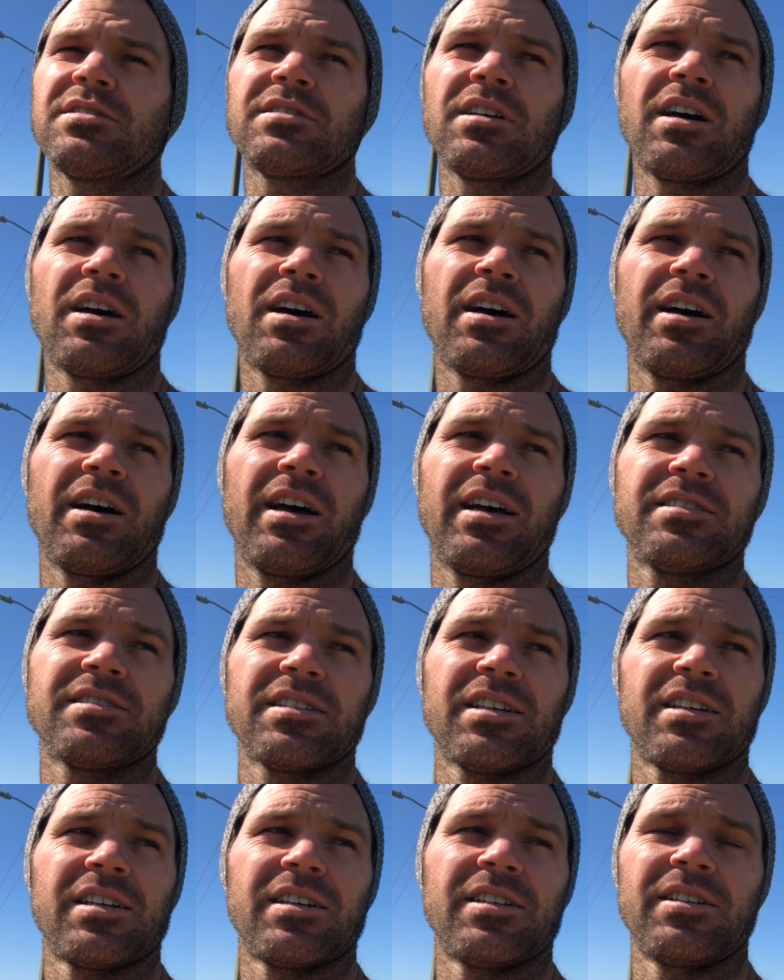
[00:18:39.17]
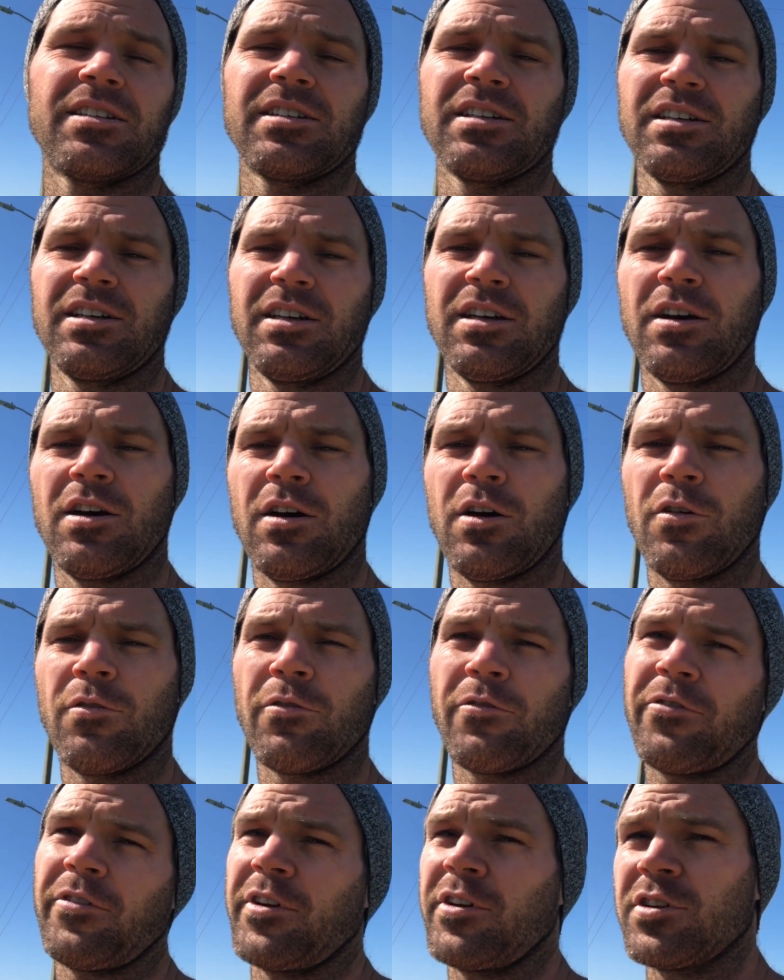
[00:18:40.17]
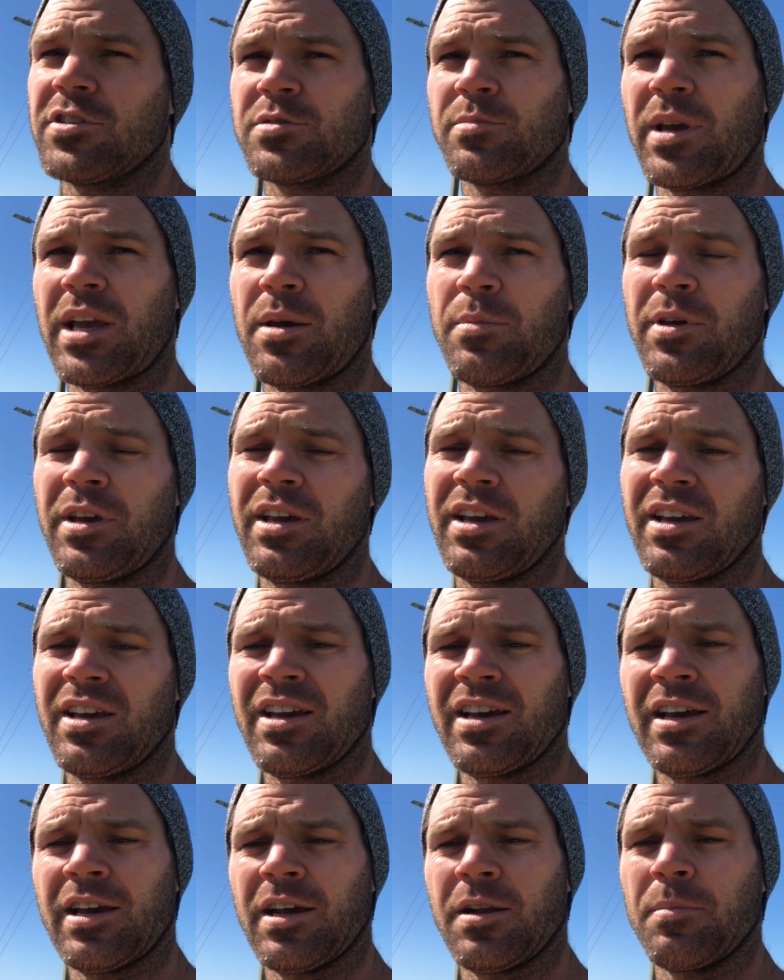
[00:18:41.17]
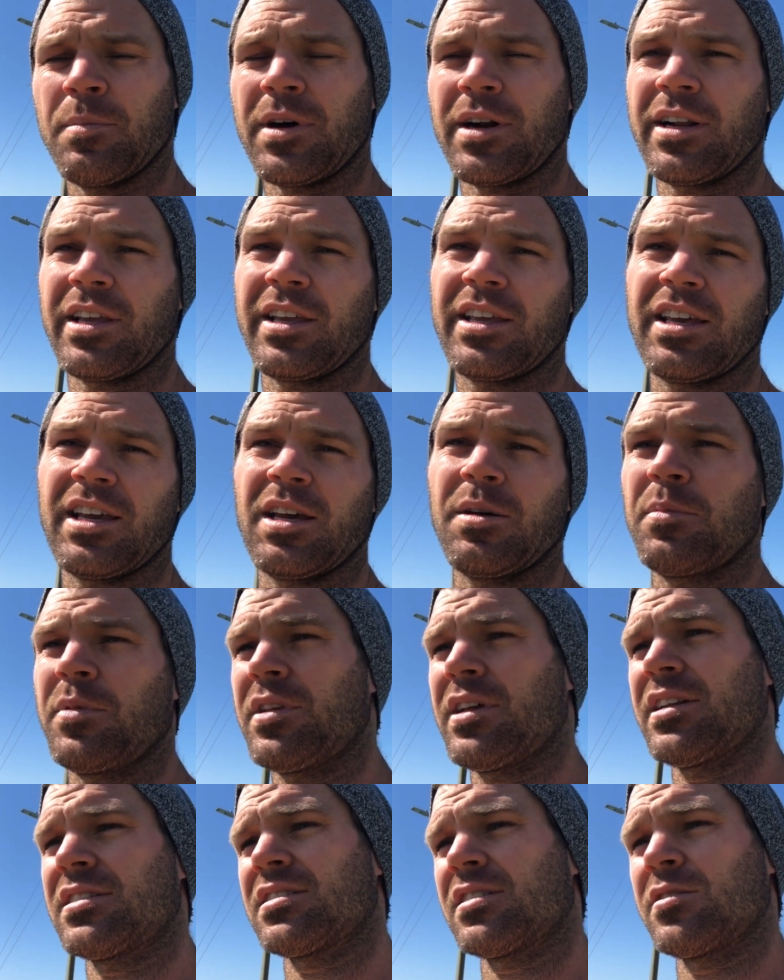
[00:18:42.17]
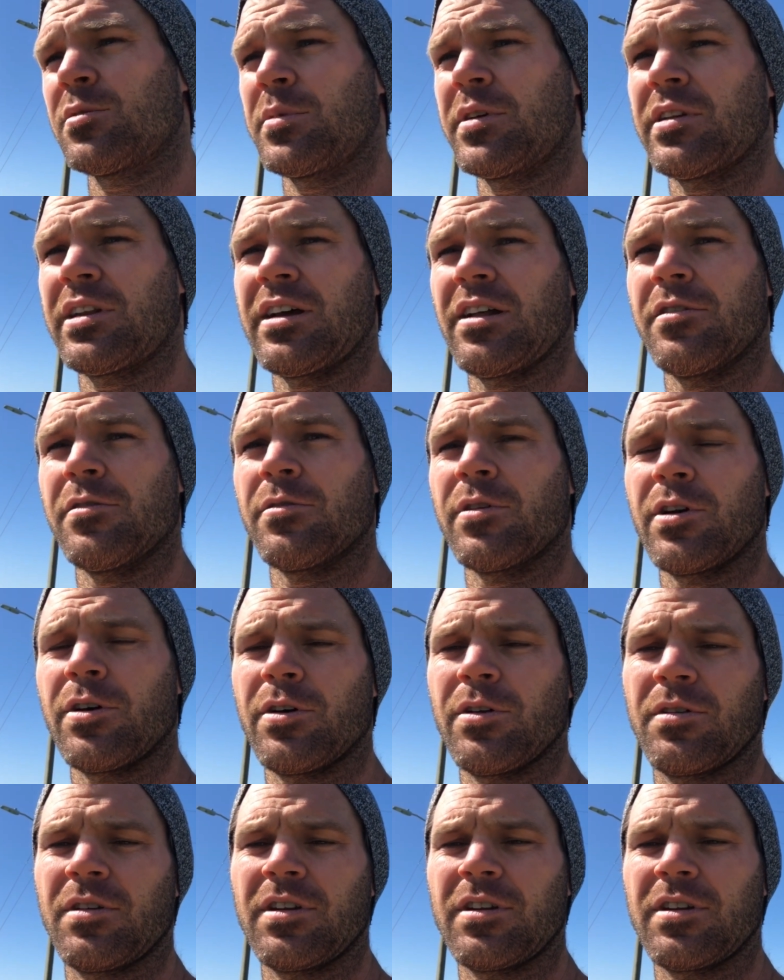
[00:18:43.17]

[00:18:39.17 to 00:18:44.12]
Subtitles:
as in over fenders maybe, and body kit, but that's a little bit down the road.